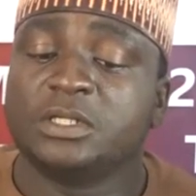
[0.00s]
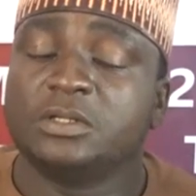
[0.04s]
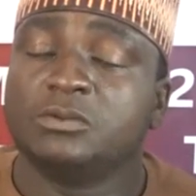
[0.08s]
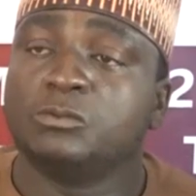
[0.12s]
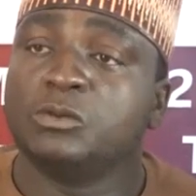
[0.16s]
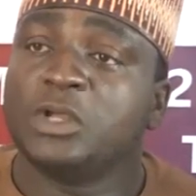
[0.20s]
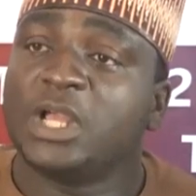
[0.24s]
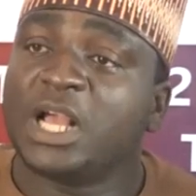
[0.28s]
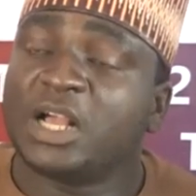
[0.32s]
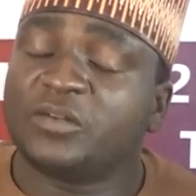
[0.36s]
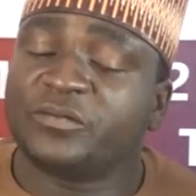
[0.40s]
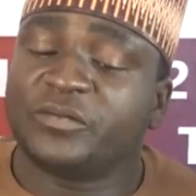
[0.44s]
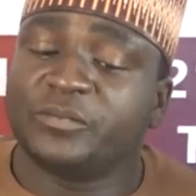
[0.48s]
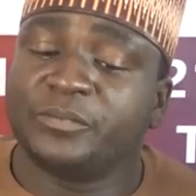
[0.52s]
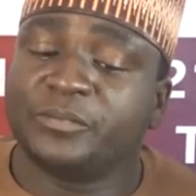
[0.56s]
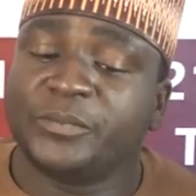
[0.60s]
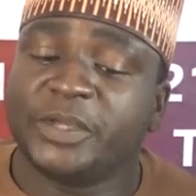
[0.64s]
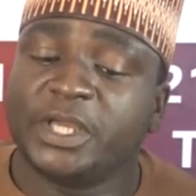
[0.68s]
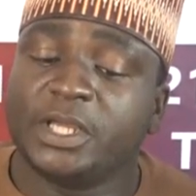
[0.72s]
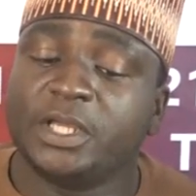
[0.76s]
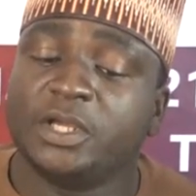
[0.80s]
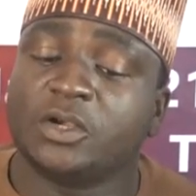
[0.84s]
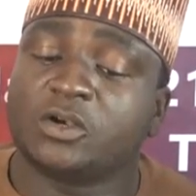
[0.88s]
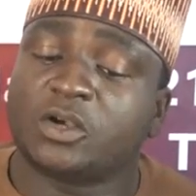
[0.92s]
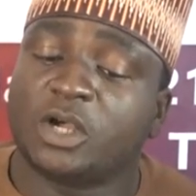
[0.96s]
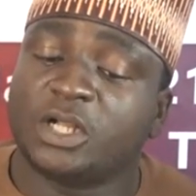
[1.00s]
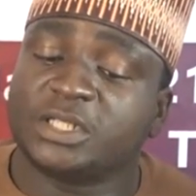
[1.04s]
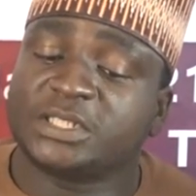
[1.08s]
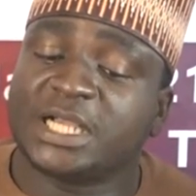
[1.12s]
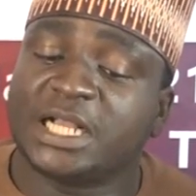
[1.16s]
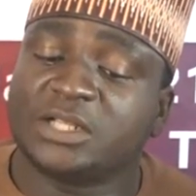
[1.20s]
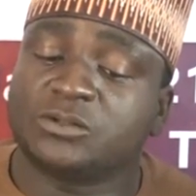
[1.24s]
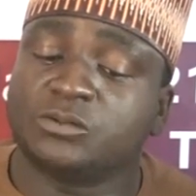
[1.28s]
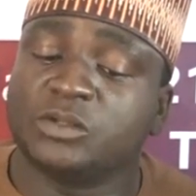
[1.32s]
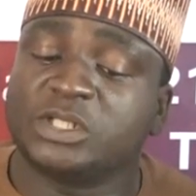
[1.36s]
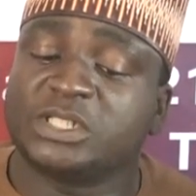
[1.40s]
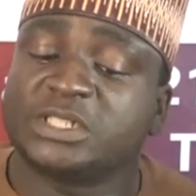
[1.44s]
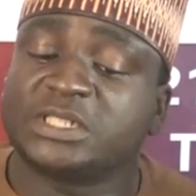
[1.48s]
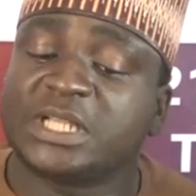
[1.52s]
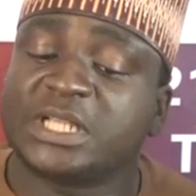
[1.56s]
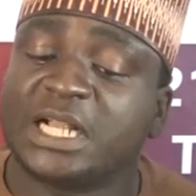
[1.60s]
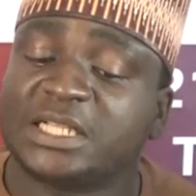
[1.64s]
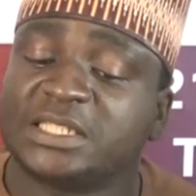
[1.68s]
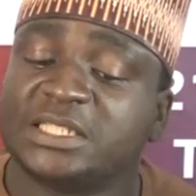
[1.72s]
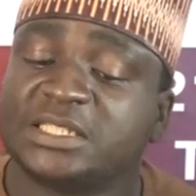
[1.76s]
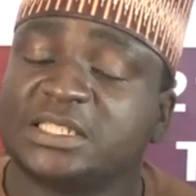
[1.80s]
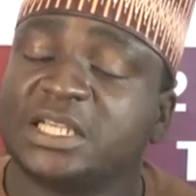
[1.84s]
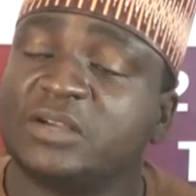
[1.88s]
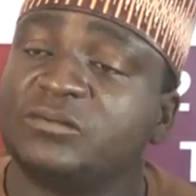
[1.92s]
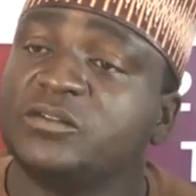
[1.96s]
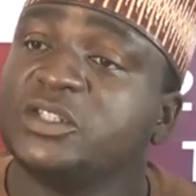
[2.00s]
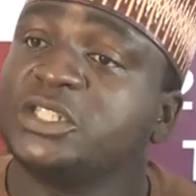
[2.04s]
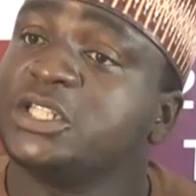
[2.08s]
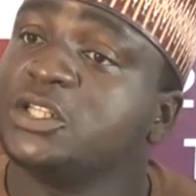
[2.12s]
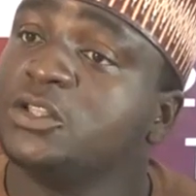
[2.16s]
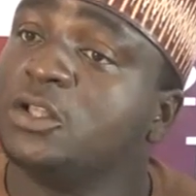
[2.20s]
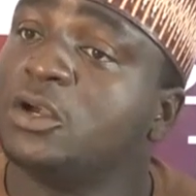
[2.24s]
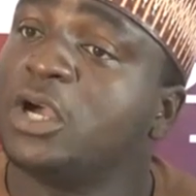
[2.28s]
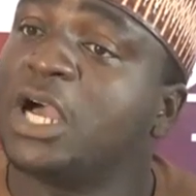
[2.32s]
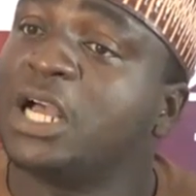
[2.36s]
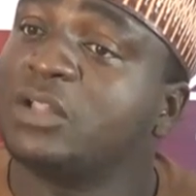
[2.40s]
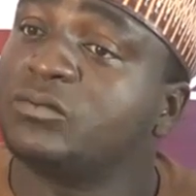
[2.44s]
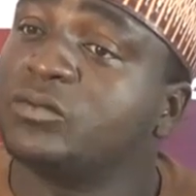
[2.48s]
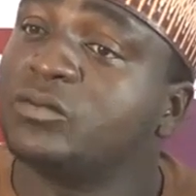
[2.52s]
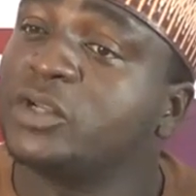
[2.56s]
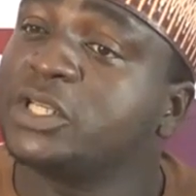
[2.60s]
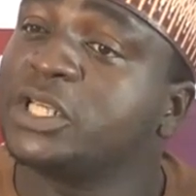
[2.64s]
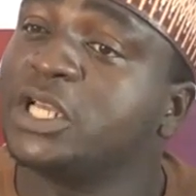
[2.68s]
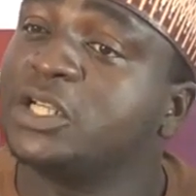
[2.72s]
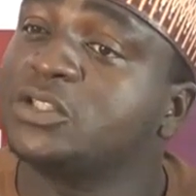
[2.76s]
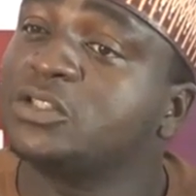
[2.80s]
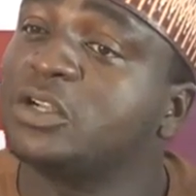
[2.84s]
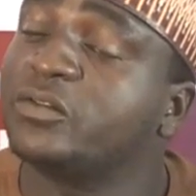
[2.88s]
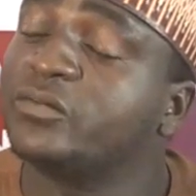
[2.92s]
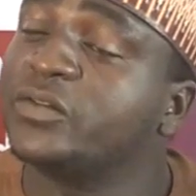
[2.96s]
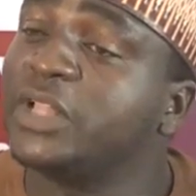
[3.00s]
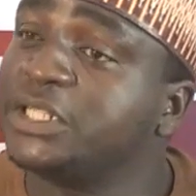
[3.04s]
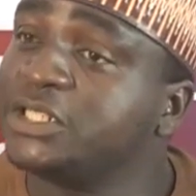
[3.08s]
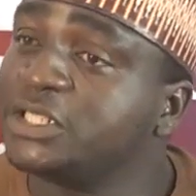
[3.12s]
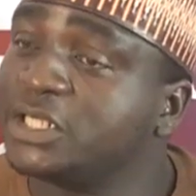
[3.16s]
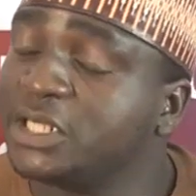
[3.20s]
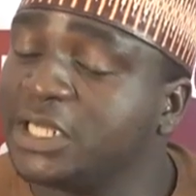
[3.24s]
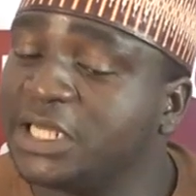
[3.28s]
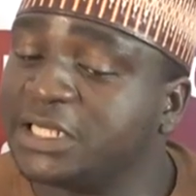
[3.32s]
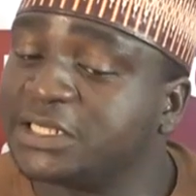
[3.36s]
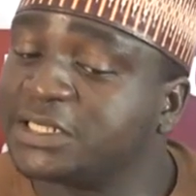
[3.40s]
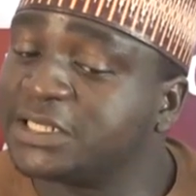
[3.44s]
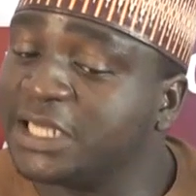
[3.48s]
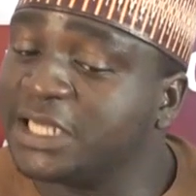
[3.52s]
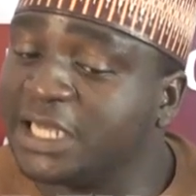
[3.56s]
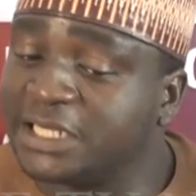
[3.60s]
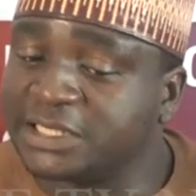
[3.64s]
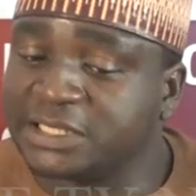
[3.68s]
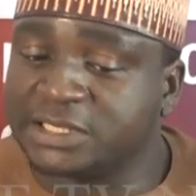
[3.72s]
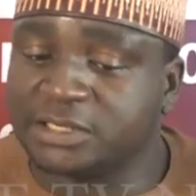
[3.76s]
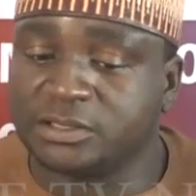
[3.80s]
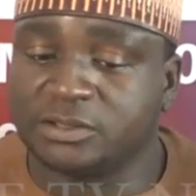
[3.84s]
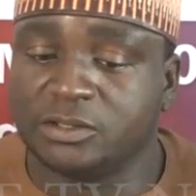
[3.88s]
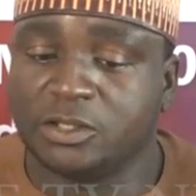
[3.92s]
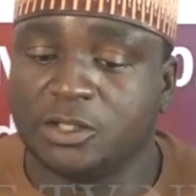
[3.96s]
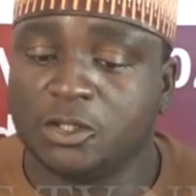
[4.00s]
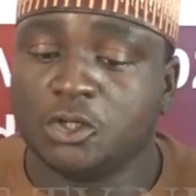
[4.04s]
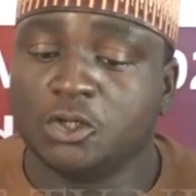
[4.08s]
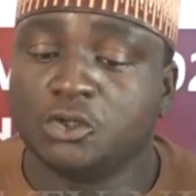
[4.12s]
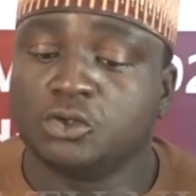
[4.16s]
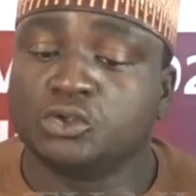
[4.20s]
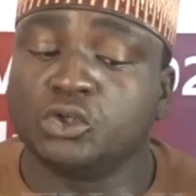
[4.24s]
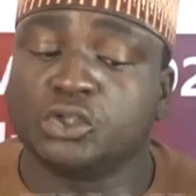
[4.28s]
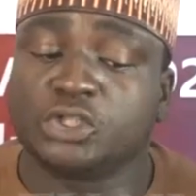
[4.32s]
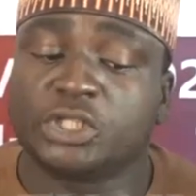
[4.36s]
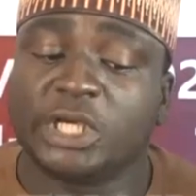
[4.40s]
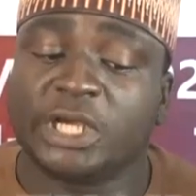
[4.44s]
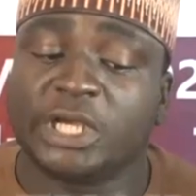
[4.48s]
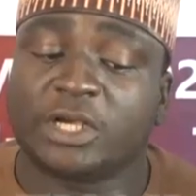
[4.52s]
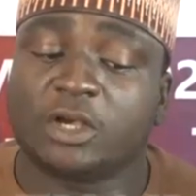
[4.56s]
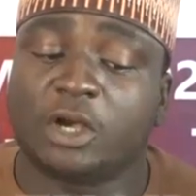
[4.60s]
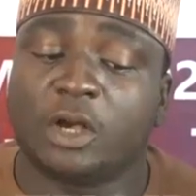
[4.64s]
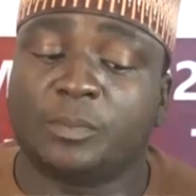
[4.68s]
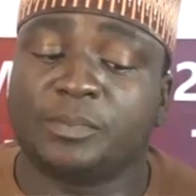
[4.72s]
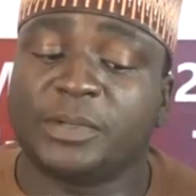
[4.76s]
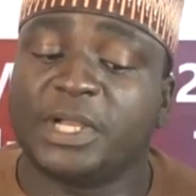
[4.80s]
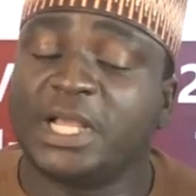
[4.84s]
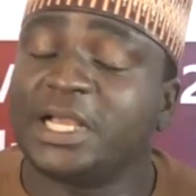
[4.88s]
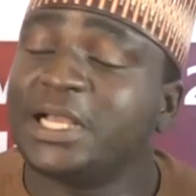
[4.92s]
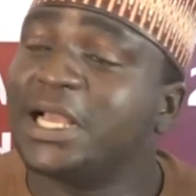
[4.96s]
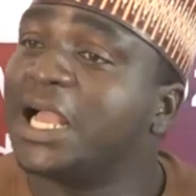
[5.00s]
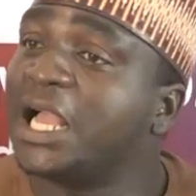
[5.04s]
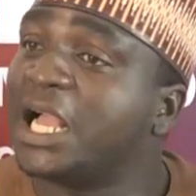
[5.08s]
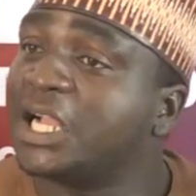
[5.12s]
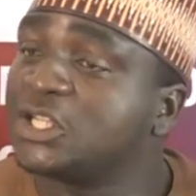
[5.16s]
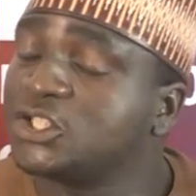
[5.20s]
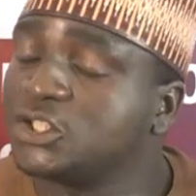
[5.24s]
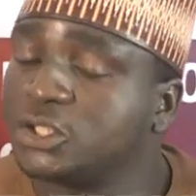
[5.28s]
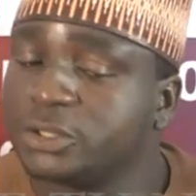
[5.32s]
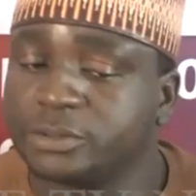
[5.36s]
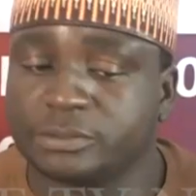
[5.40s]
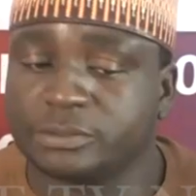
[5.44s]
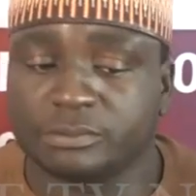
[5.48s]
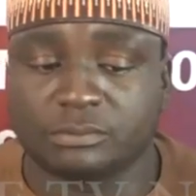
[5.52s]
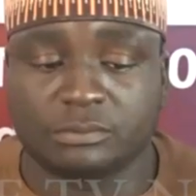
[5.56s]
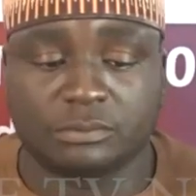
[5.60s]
We have been in contact with 37 senior advocates of Nigeria, SANS, to take up legal action